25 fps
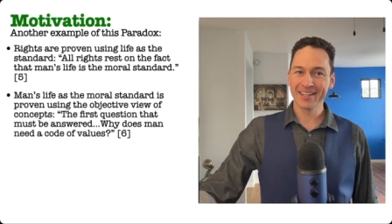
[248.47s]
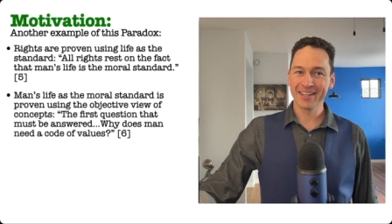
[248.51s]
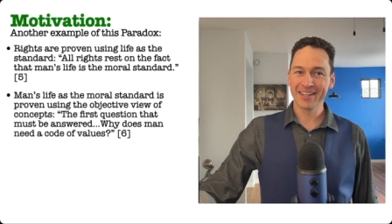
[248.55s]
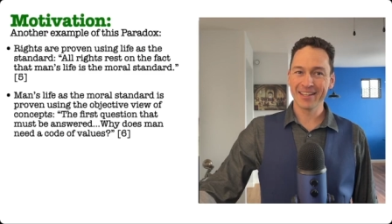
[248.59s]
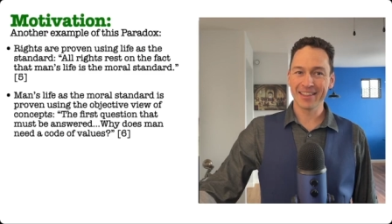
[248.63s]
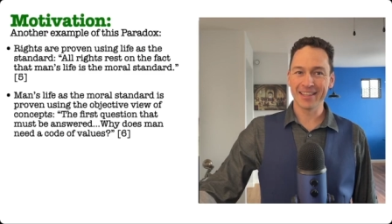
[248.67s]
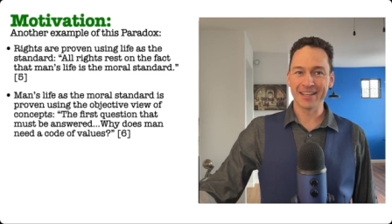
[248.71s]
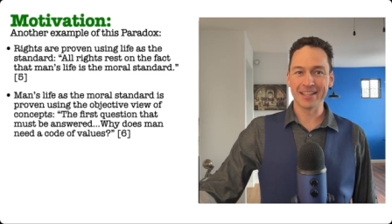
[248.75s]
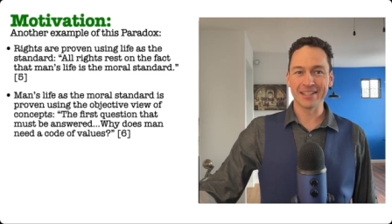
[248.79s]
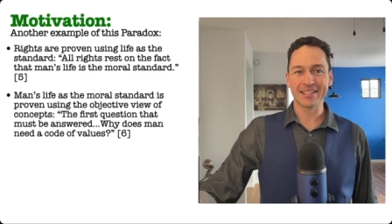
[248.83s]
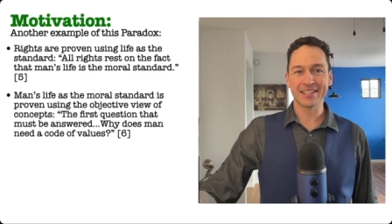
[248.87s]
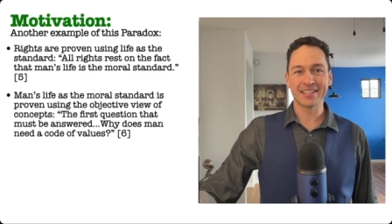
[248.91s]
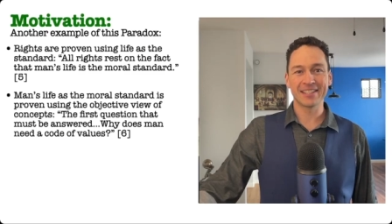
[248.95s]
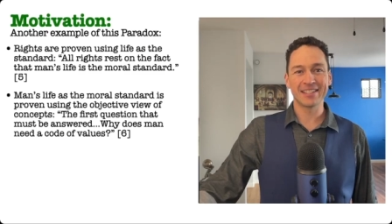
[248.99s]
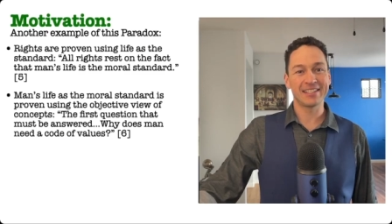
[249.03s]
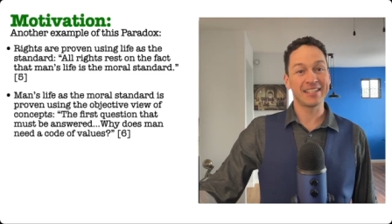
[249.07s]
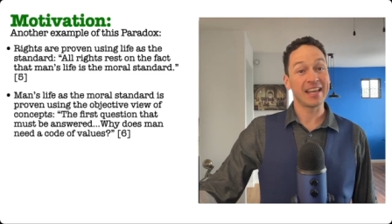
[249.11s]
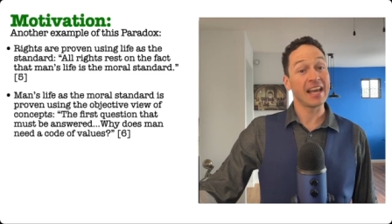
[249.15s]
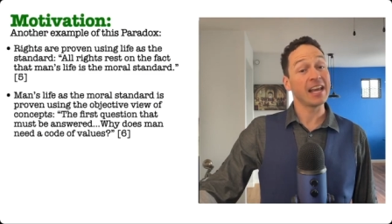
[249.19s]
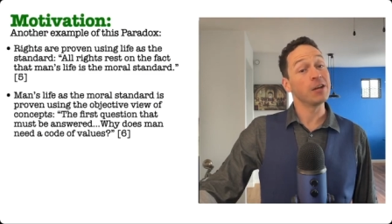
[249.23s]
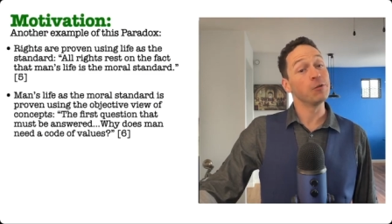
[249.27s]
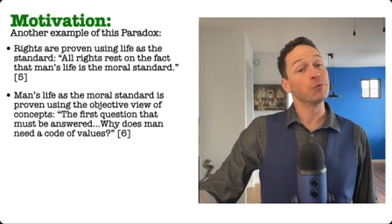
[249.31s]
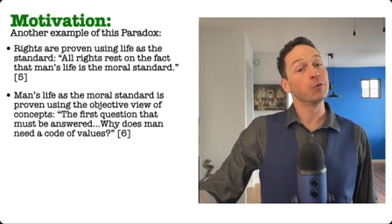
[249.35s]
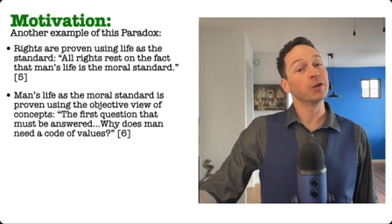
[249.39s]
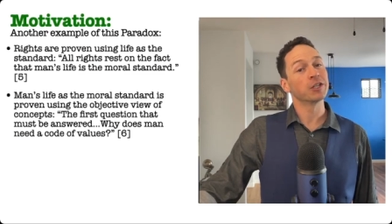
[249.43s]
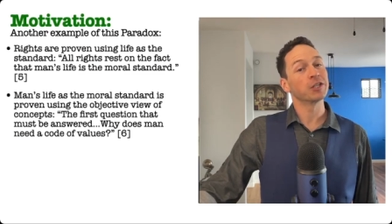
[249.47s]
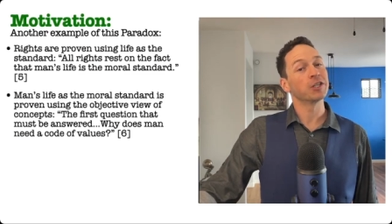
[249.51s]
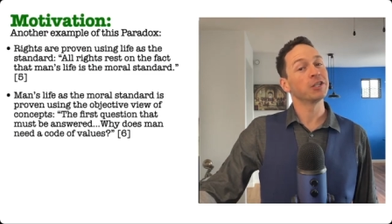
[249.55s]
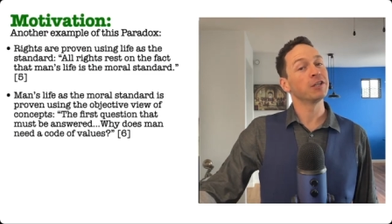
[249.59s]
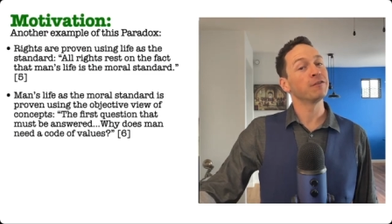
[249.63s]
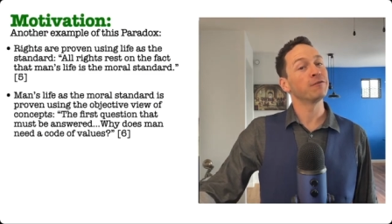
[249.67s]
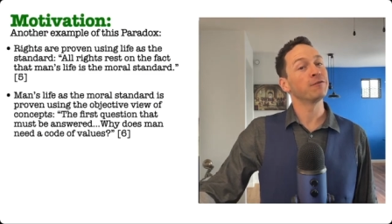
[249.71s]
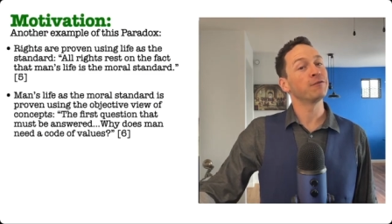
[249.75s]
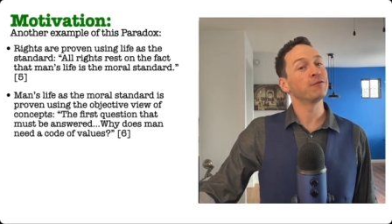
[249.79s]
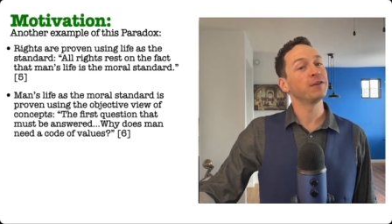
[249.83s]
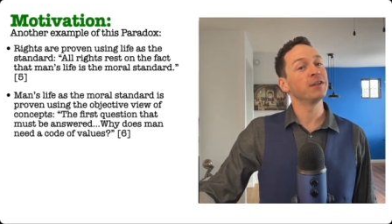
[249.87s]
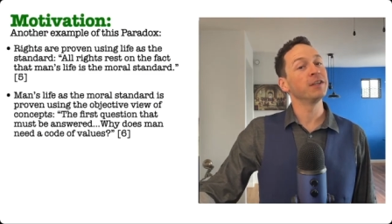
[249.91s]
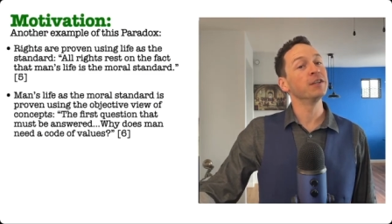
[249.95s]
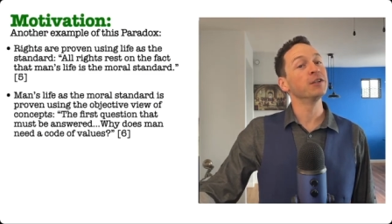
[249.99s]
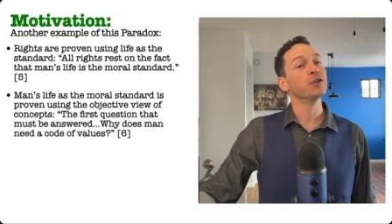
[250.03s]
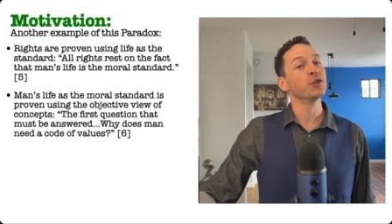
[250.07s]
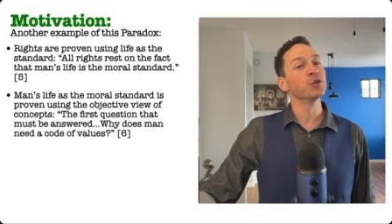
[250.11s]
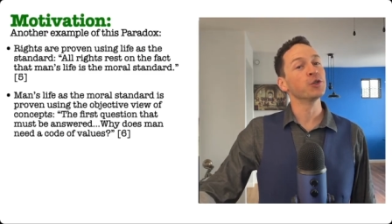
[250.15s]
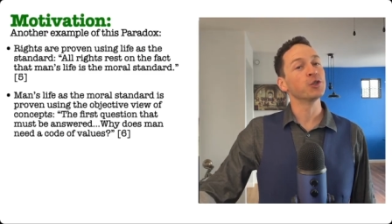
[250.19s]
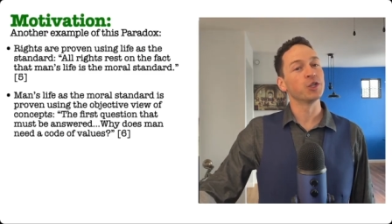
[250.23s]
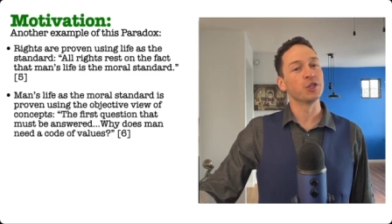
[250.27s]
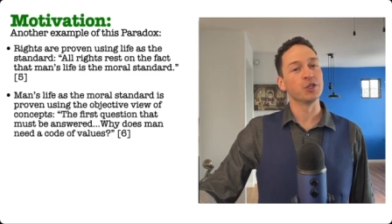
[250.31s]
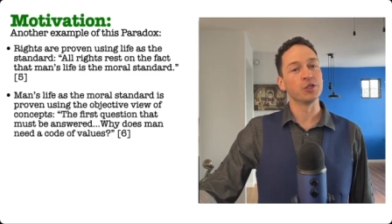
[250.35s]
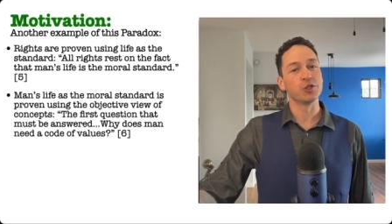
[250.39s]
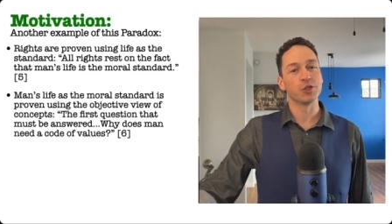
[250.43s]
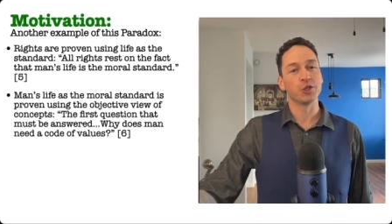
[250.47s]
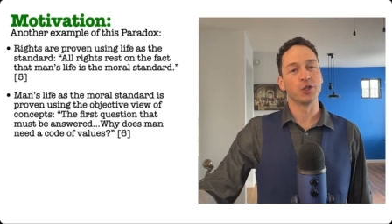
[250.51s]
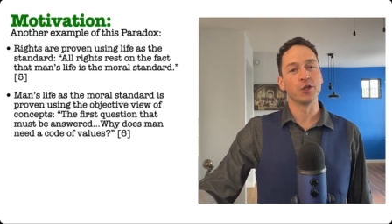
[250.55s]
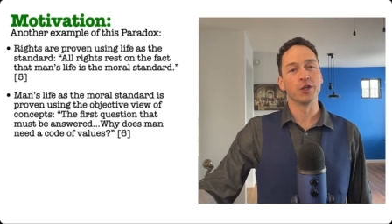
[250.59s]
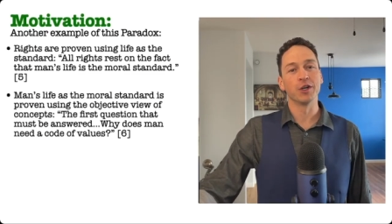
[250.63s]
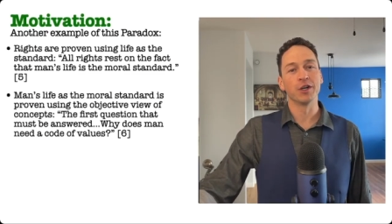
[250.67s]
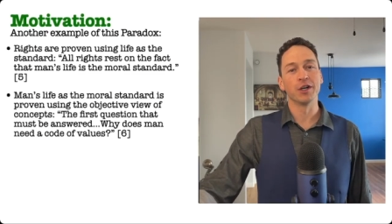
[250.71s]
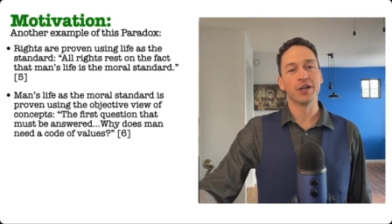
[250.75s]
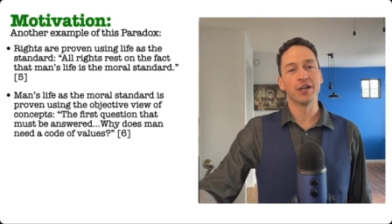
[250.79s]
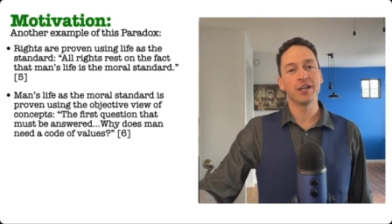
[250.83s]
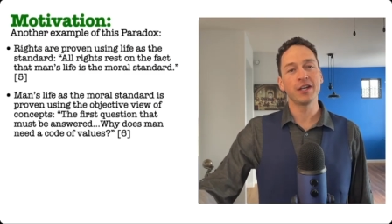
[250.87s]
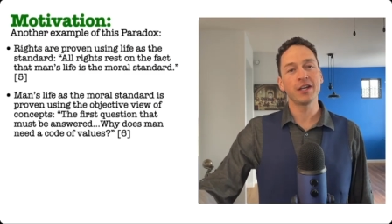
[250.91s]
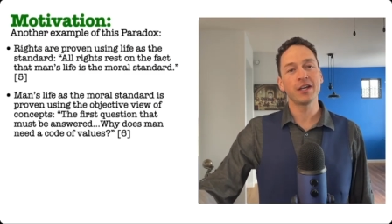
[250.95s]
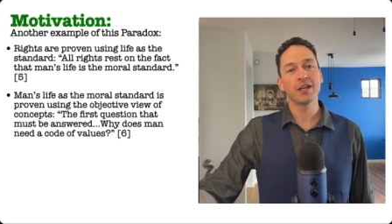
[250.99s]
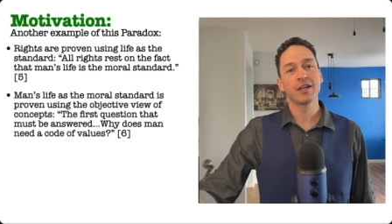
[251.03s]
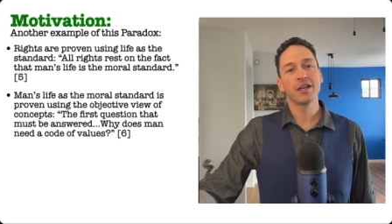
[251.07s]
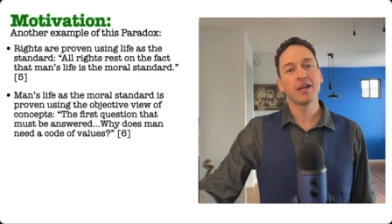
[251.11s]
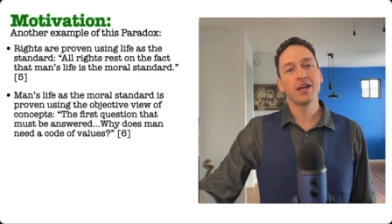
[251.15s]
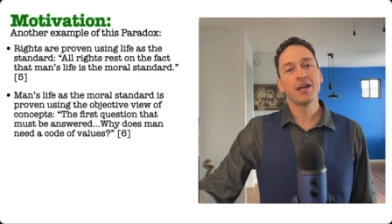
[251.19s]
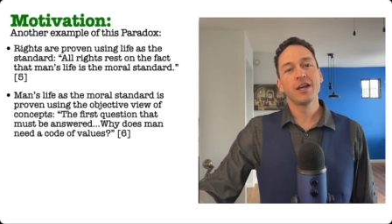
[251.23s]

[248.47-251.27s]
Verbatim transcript: then state what she feels is good.